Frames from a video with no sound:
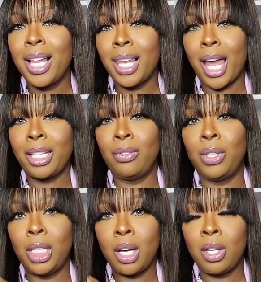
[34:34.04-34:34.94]
Like the
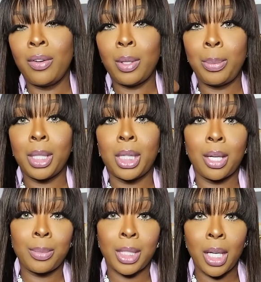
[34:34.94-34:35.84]
video, give it a big
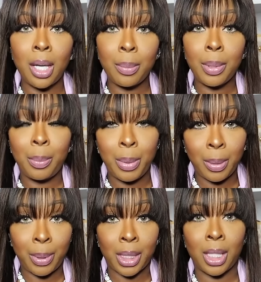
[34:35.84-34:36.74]
thumbs up,
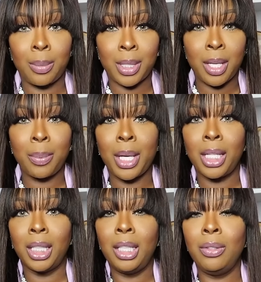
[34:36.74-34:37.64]
big, big thumbs up,
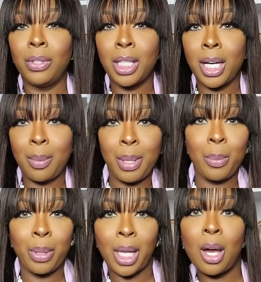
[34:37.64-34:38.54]
and leave a
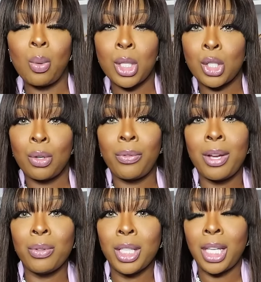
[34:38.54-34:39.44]
comment below. What's your
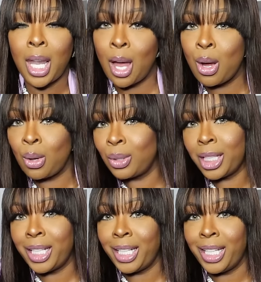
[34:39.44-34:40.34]
favorite clone,
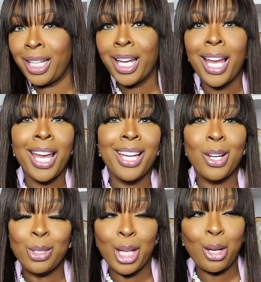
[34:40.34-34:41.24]
honey? And
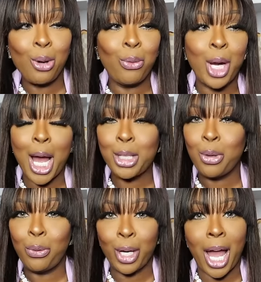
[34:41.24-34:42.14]
don't say you forgot,
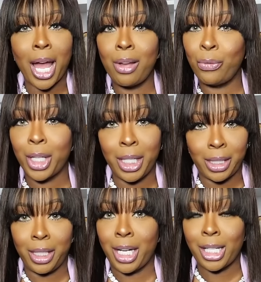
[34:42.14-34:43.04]
you forgot. I ain't
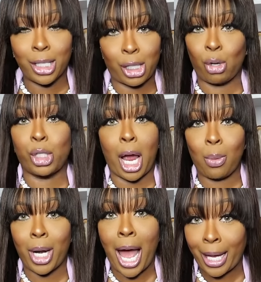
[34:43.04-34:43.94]
forgetting nothing. I just showed y'all
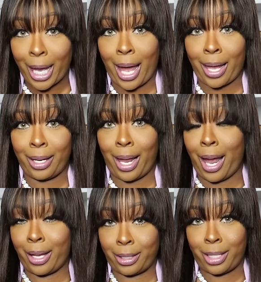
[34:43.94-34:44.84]
what I
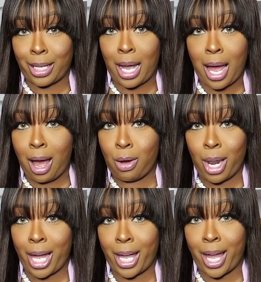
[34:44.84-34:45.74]
got. all
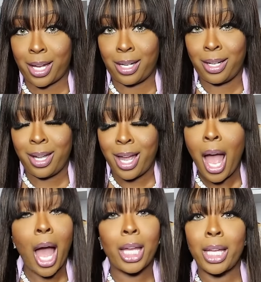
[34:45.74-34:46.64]
I got.
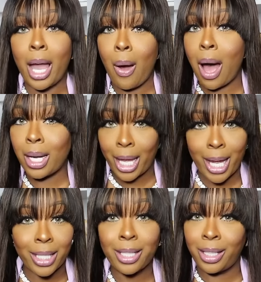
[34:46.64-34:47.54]
I gave y'all all I
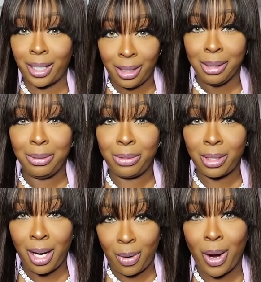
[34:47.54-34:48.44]
got to give.
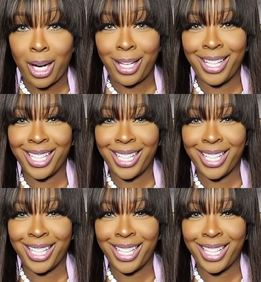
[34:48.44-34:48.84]
All right.